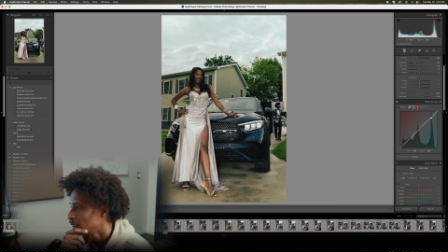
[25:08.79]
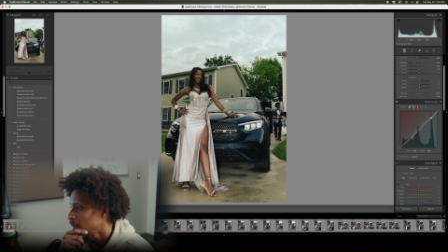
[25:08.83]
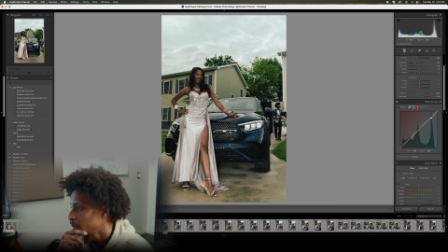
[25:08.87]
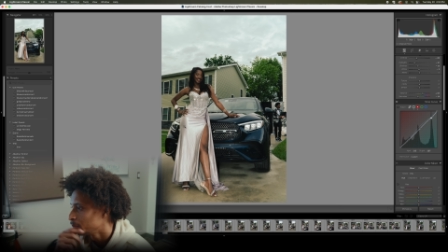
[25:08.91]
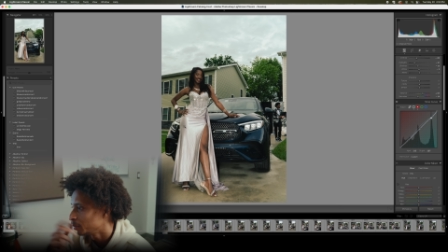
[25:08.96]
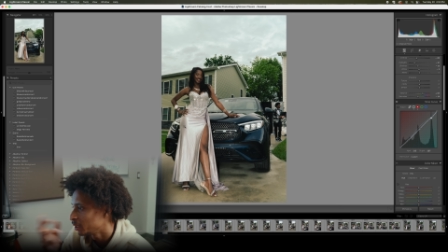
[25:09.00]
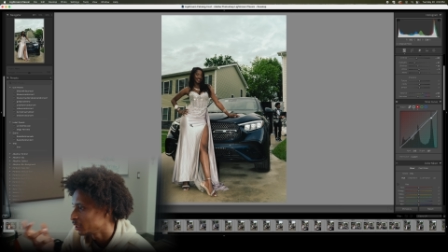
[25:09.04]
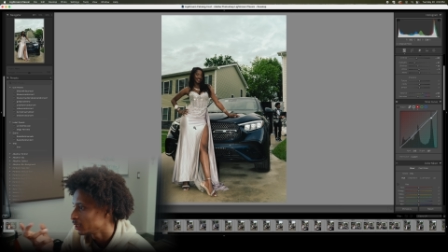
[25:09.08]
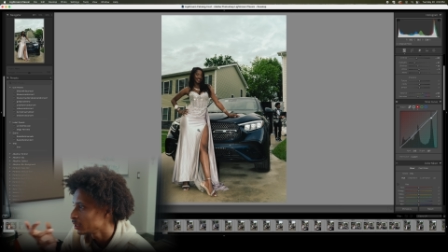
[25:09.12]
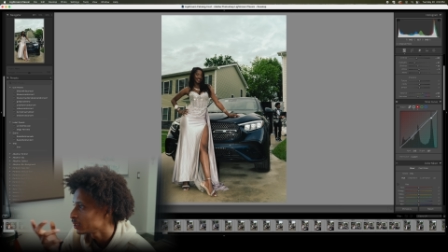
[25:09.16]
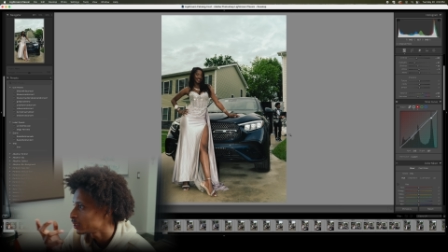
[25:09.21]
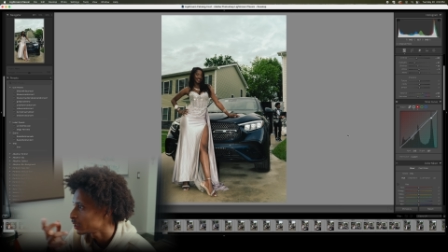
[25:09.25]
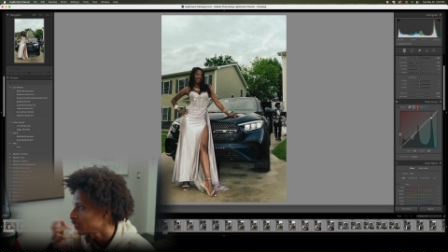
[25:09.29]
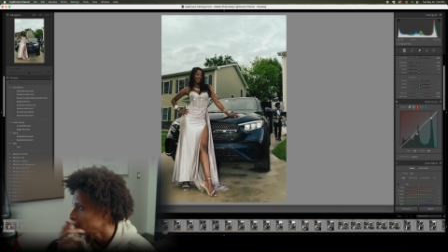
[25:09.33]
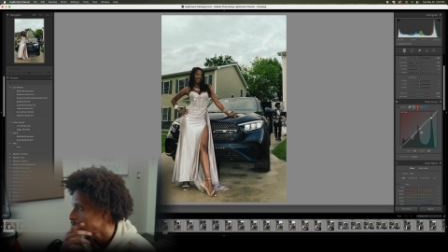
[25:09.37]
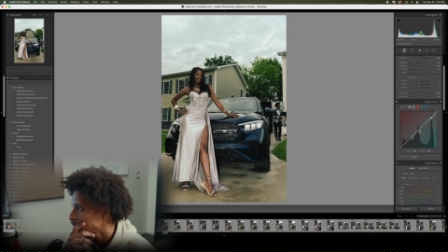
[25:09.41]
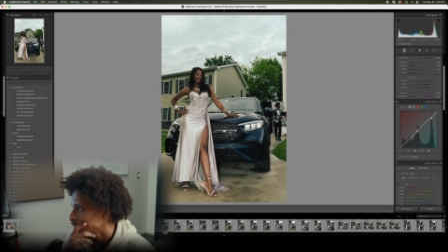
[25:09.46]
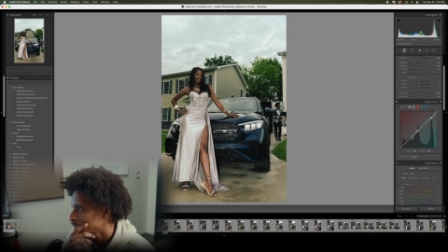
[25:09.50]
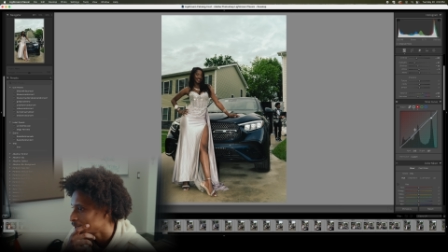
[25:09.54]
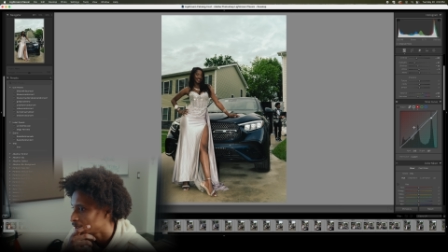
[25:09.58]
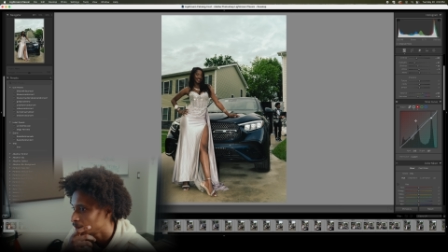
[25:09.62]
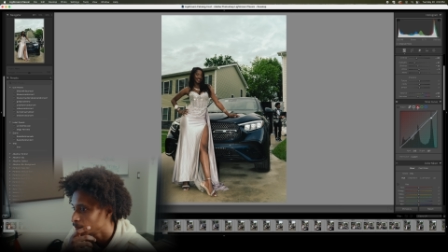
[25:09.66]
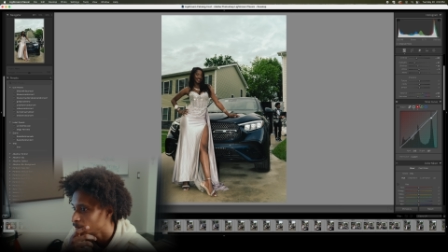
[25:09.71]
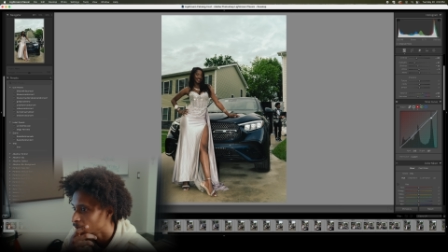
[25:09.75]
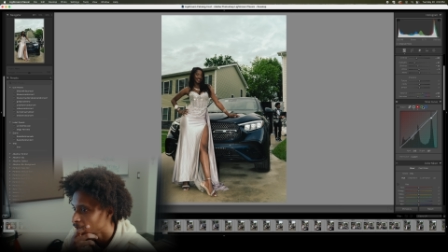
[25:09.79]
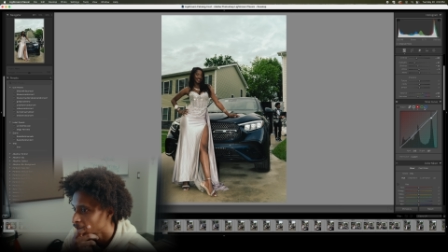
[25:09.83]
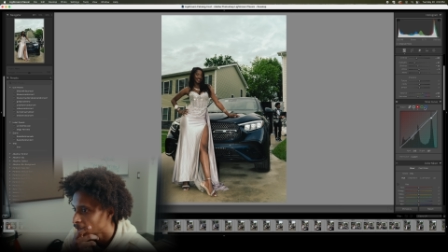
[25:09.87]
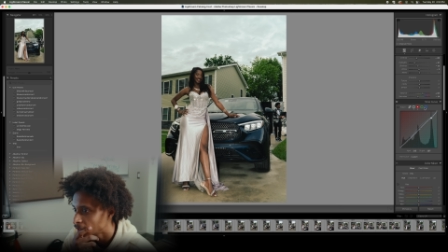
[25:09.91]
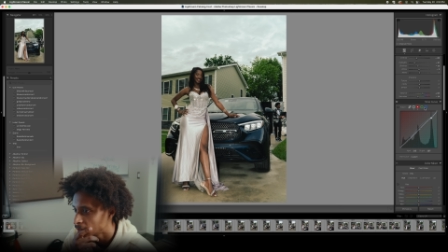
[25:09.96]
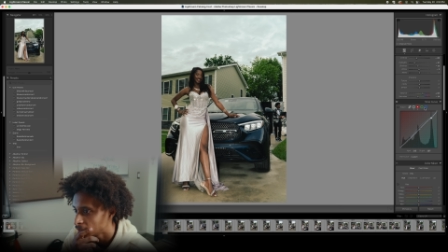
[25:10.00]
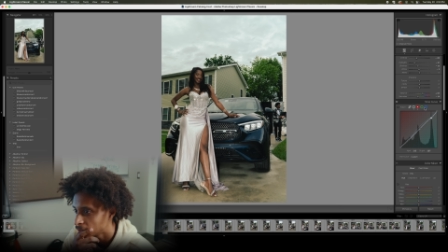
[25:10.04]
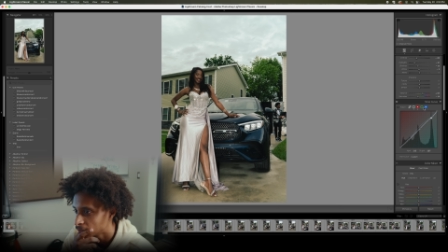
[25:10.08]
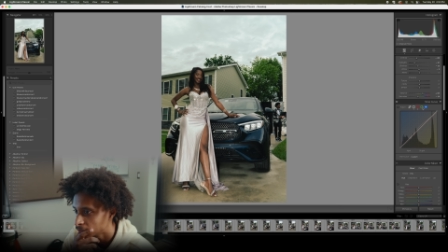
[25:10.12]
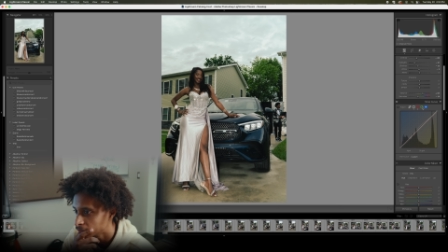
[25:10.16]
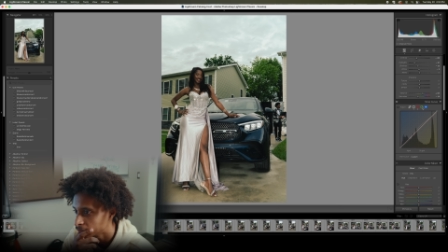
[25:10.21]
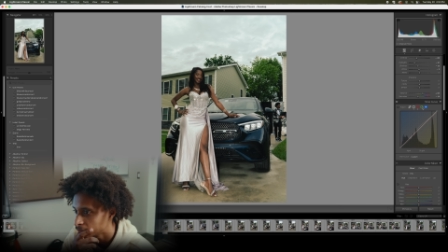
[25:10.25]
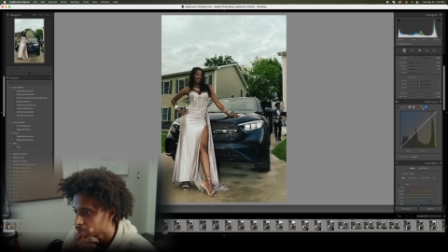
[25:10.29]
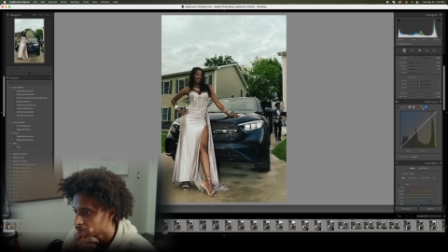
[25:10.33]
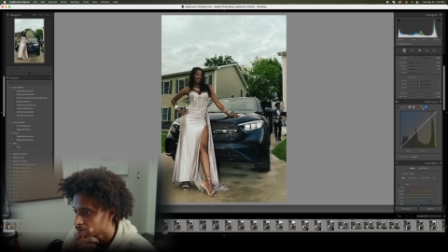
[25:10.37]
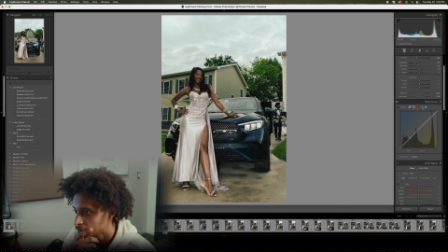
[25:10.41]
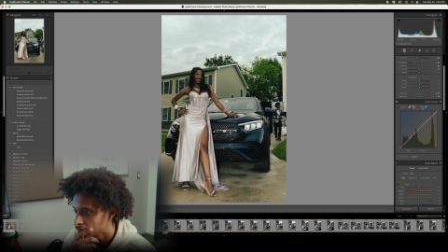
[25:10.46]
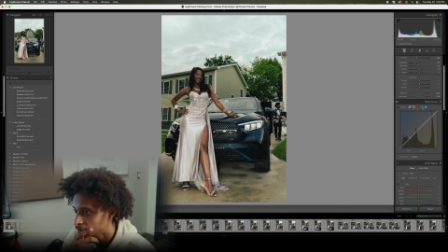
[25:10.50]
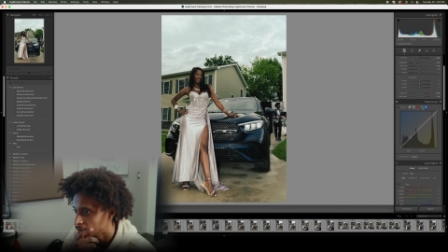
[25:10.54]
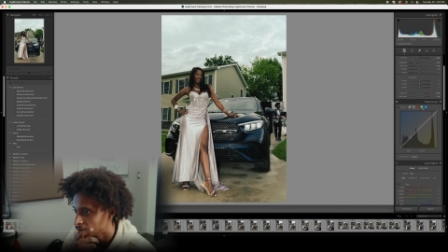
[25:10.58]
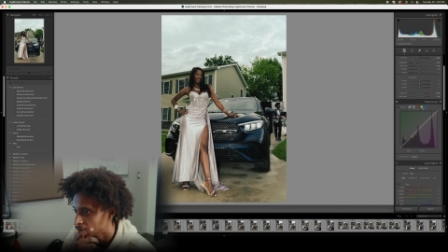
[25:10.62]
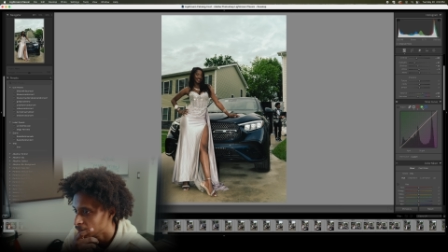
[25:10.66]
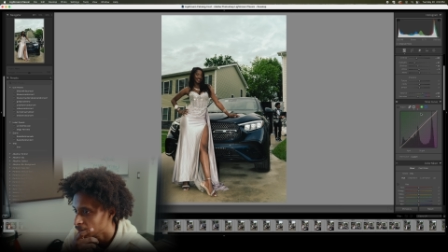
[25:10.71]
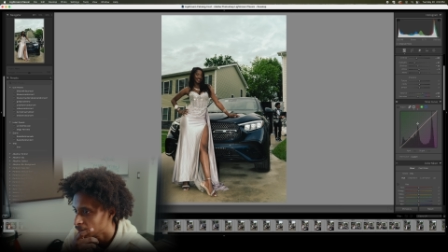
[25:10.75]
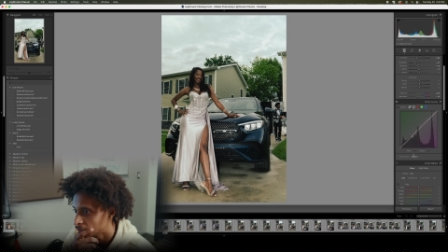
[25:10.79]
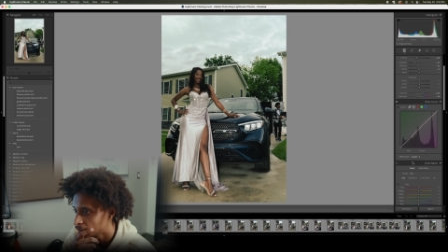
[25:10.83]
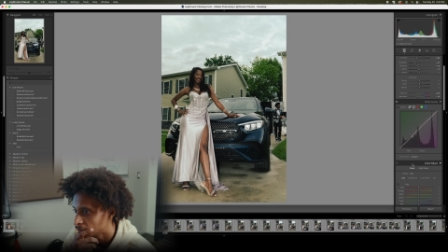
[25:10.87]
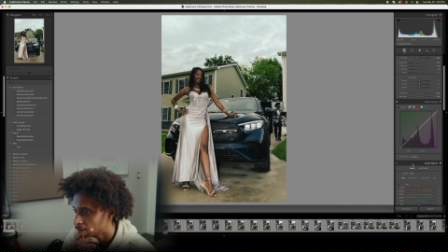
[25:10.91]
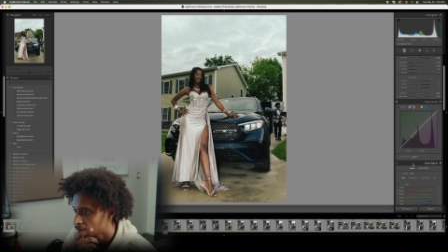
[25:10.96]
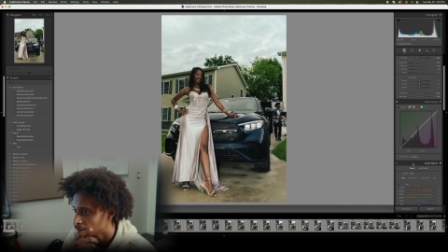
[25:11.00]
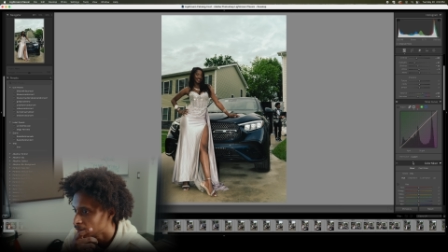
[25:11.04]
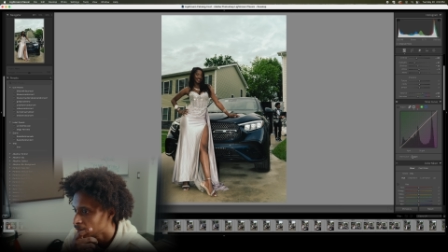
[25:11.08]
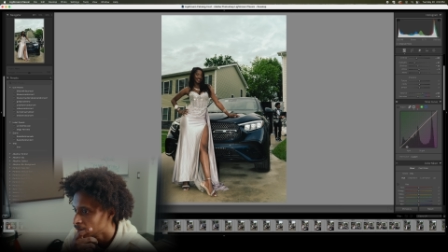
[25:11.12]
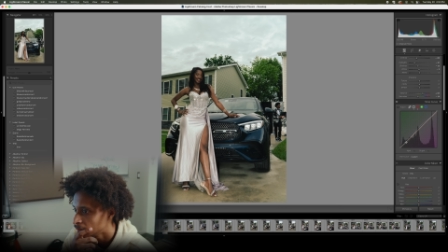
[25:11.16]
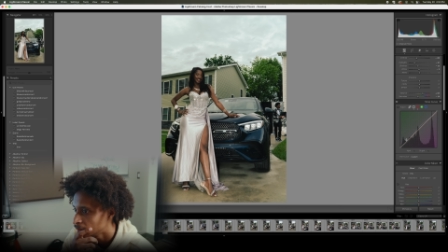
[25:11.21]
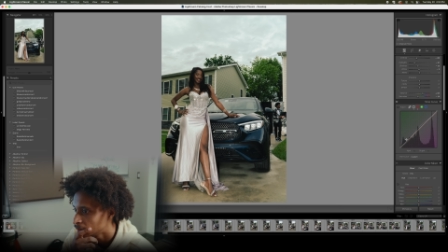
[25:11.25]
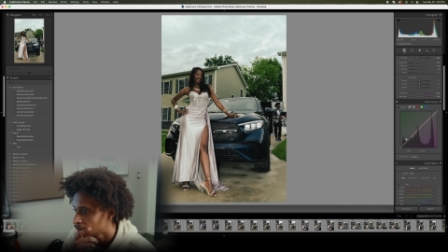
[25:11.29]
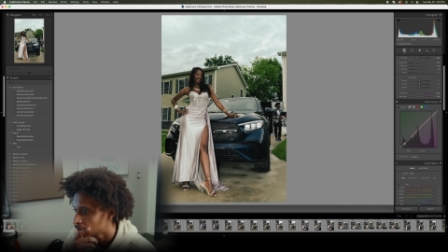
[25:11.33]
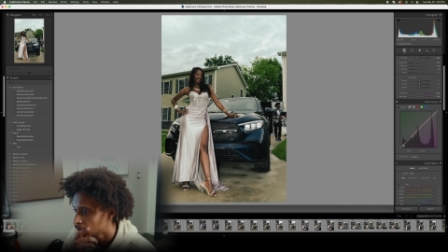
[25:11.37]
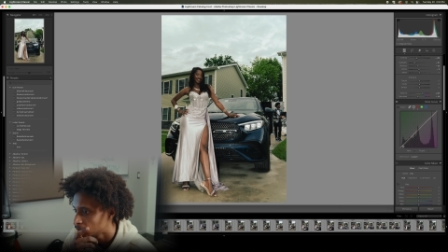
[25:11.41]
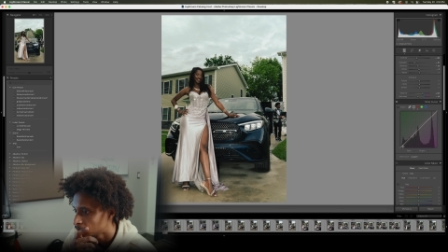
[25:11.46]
But at the same time, like, I think it looks good at the end.